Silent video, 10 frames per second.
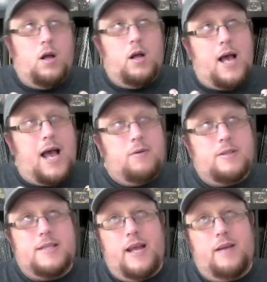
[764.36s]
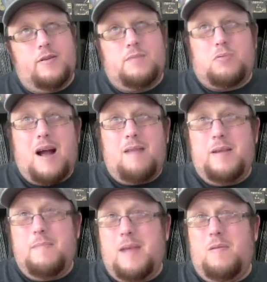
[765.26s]
I would say it was probably
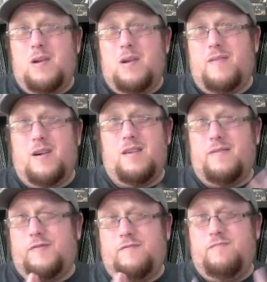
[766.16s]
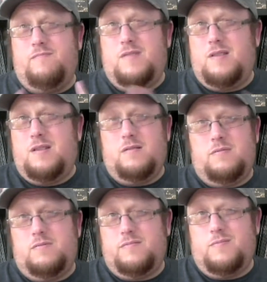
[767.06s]
maybe one of
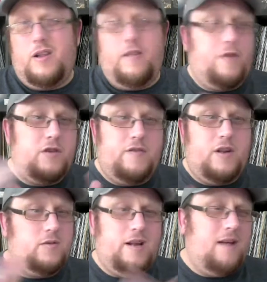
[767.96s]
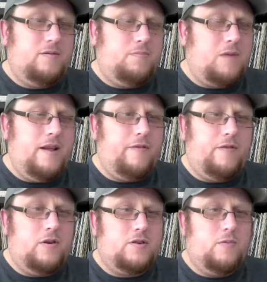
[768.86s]
the first videos we did. It was
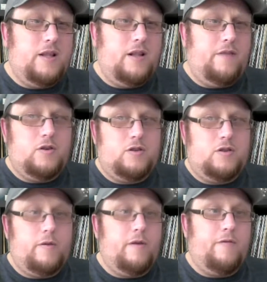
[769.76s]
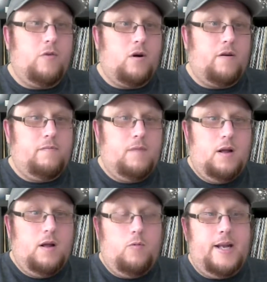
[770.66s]
probably within the first three or four
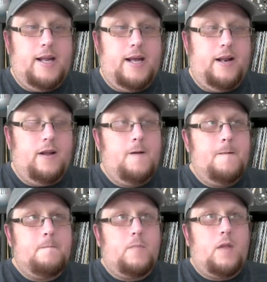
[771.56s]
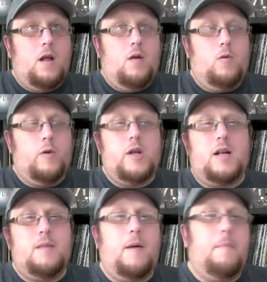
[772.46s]
we did, where we
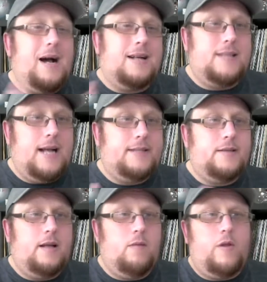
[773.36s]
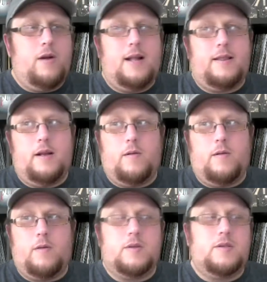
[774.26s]
talked about box sets and whether or not there
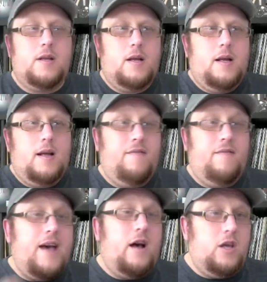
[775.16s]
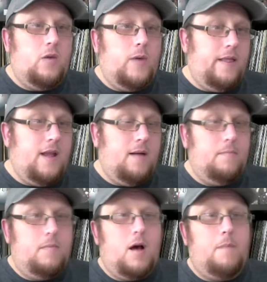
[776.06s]
was value in
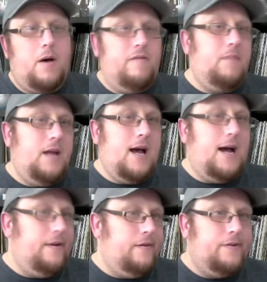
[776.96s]
them above and beyond